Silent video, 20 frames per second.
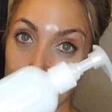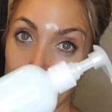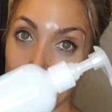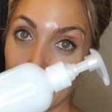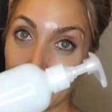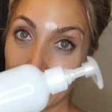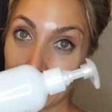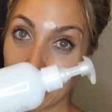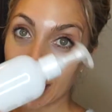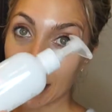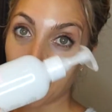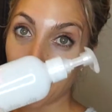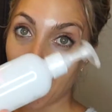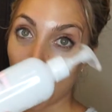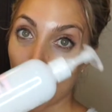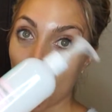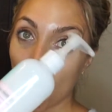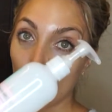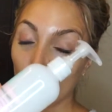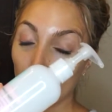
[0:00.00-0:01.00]
This is my
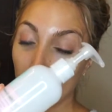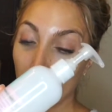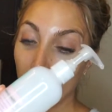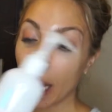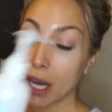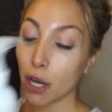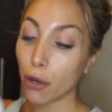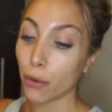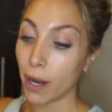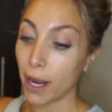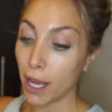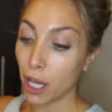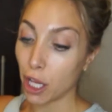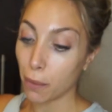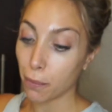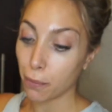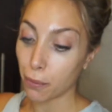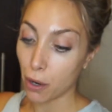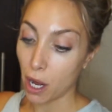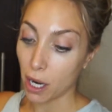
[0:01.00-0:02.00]
holy
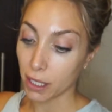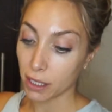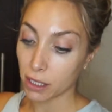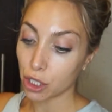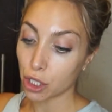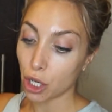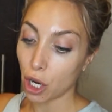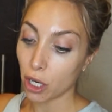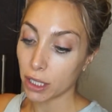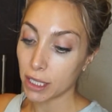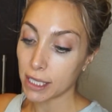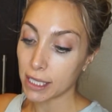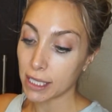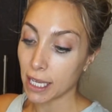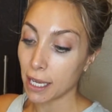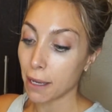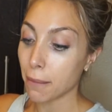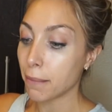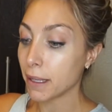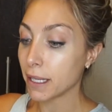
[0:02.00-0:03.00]
grail product. It's hard to
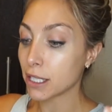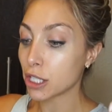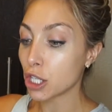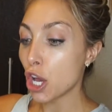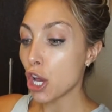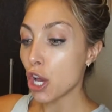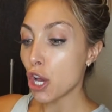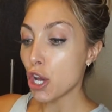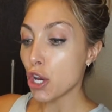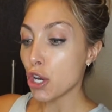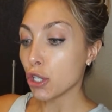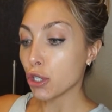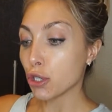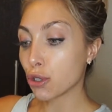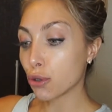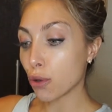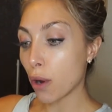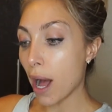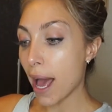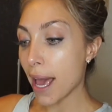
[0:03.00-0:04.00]
see, but it's
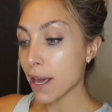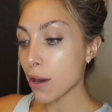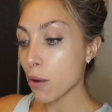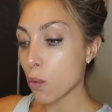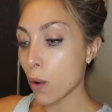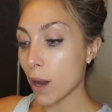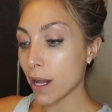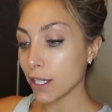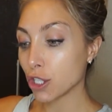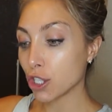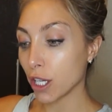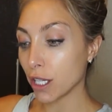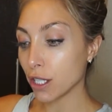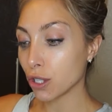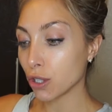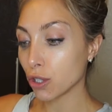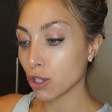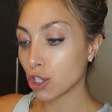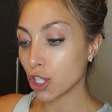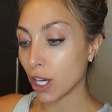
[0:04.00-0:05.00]
dry, wet,
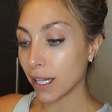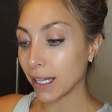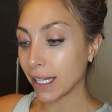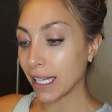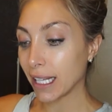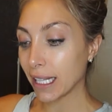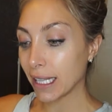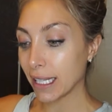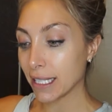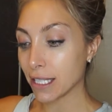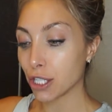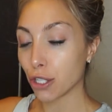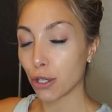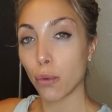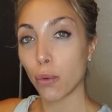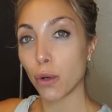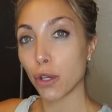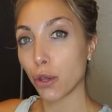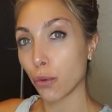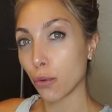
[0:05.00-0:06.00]
gentle jelly
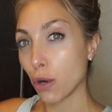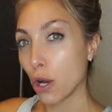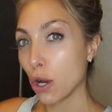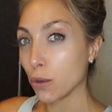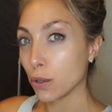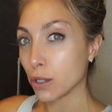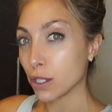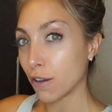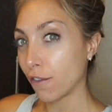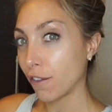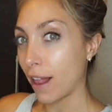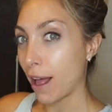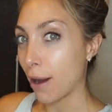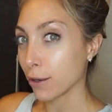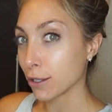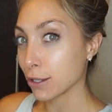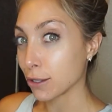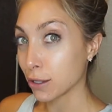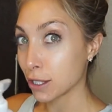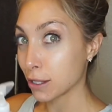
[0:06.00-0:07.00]
cleanser with rose
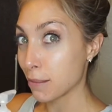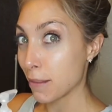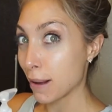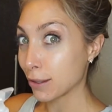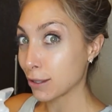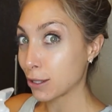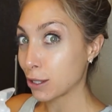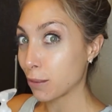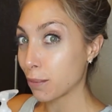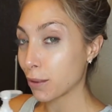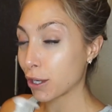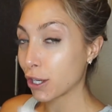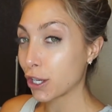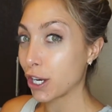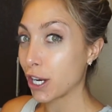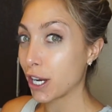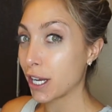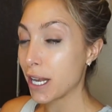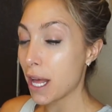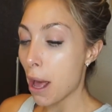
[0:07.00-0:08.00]
flower. So it smells super
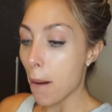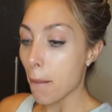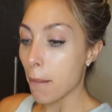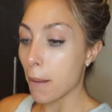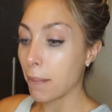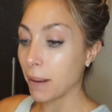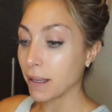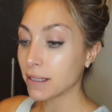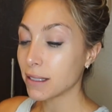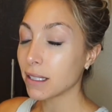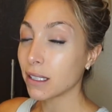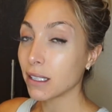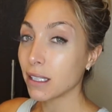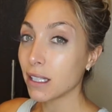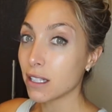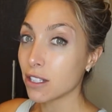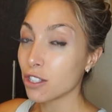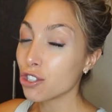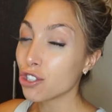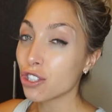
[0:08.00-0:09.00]
good, but basically
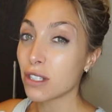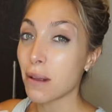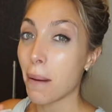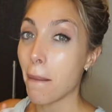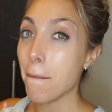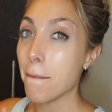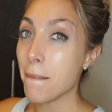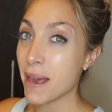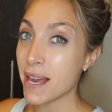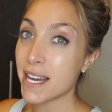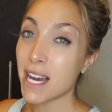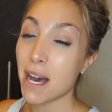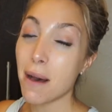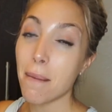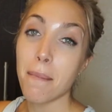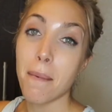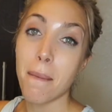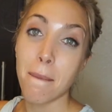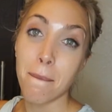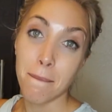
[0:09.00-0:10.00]
this is just a
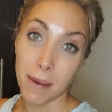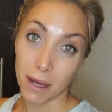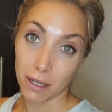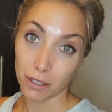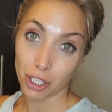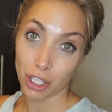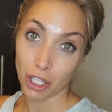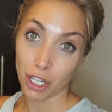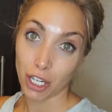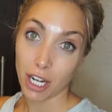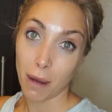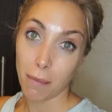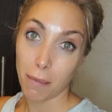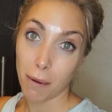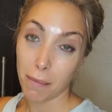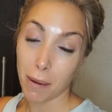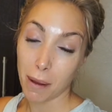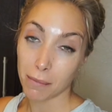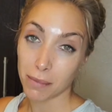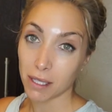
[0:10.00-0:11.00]
makeup melter. A
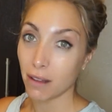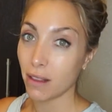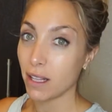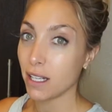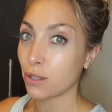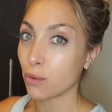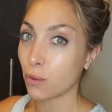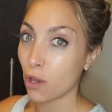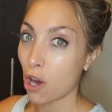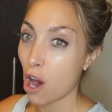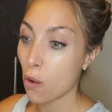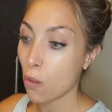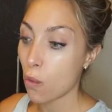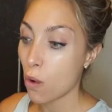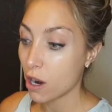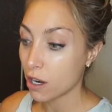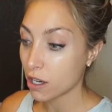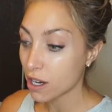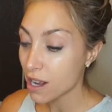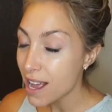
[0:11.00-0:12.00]
couple pumps of this with hot
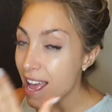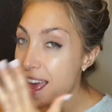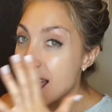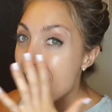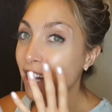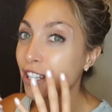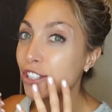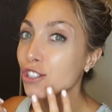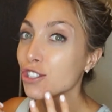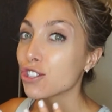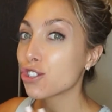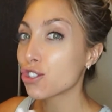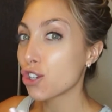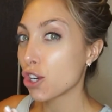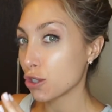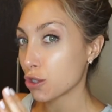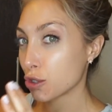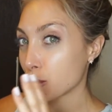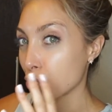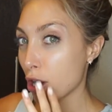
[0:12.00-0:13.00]
water and just
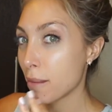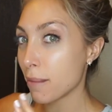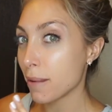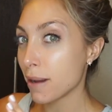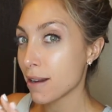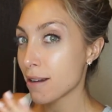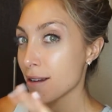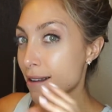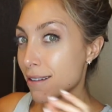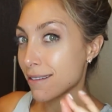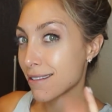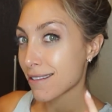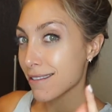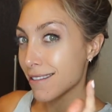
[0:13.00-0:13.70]
start scrubbing.